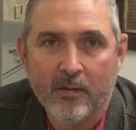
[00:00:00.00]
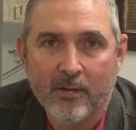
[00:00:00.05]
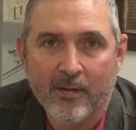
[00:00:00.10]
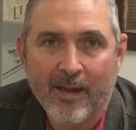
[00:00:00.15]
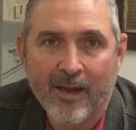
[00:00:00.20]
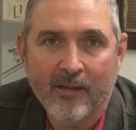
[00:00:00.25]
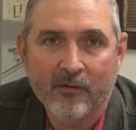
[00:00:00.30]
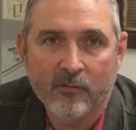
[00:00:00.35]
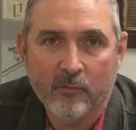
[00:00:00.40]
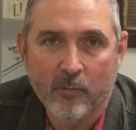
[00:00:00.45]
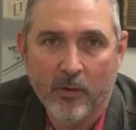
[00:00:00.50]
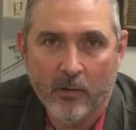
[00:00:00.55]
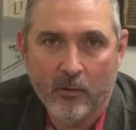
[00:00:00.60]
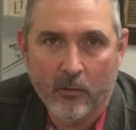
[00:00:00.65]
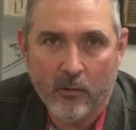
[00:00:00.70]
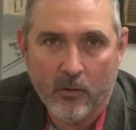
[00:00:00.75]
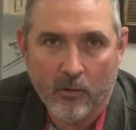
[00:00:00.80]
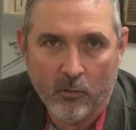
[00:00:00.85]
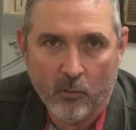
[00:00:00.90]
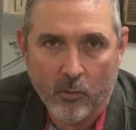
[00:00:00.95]
gas
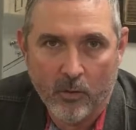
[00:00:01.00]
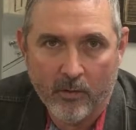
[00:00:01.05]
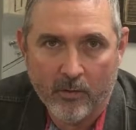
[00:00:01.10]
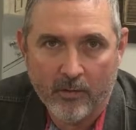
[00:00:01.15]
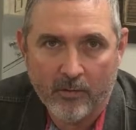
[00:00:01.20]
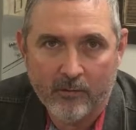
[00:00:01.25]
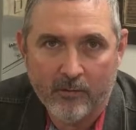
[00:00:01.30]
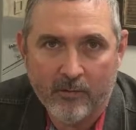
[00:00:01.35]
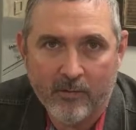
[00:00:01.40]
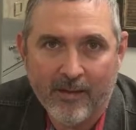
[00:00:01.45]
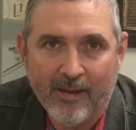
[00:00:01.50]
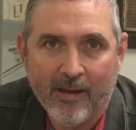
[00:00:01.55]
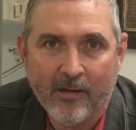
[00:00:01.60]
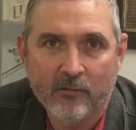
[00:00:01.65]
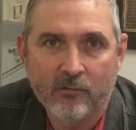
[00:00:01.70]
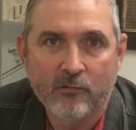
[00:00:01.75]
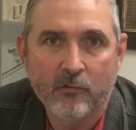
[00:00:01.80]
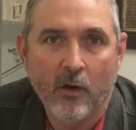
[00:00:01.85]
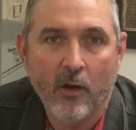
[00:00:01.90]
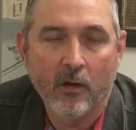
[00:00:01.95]
metal arc welding,
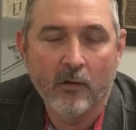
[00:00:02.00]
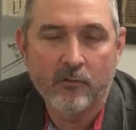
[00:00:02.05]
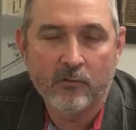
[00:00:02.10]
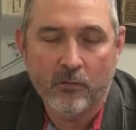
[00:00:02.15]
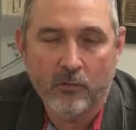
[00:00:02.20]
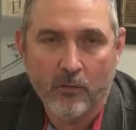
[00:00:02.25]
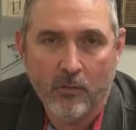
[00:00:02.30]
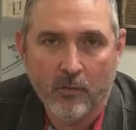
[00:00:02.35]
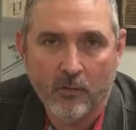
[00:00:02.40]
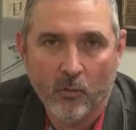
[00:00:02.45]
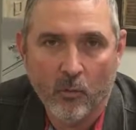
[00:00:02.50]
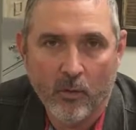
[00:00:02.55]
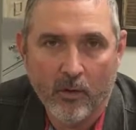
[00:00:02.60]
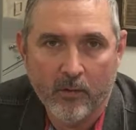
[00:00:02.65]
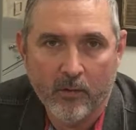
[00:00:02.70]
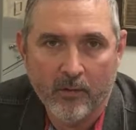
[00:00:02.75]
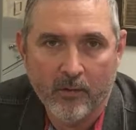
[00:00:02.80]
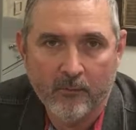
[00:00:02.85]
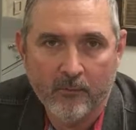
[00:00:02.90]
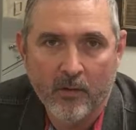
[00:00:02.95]
gas tungsten arc
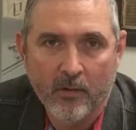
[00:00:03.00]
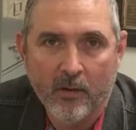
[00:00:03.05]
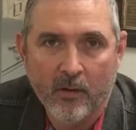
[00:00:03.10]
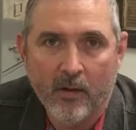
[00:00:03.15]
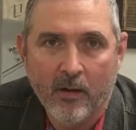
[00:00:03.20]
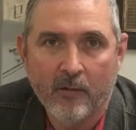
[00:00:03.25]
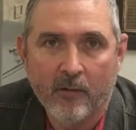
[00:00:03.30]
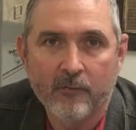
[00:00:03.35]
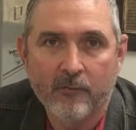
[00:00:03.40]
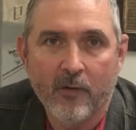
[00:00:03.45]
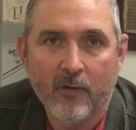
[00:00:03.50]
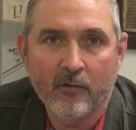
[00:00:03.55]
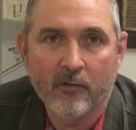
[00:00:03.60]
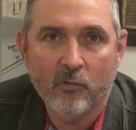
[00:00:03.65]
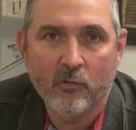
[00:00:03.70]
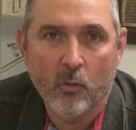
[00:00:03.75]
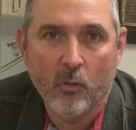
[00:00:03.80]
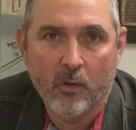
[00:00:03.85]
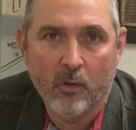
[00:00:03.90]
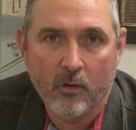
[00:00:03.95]
welding, and flux
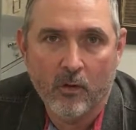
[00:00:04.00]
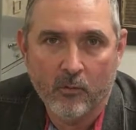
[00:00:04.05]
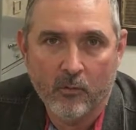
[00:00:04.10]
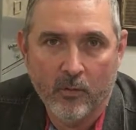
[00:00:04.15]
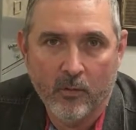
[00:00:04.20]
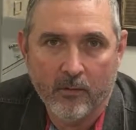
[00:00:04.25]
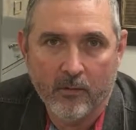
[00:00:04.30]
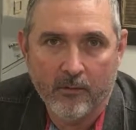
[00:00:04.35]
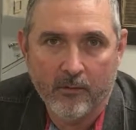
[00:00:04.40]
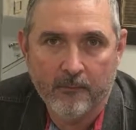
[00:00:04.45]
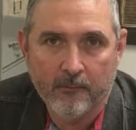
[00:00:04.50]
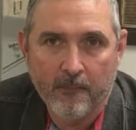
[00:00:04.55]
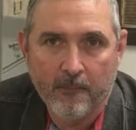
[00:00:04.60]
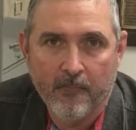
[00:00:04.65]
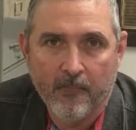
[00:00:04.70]
core arc welding.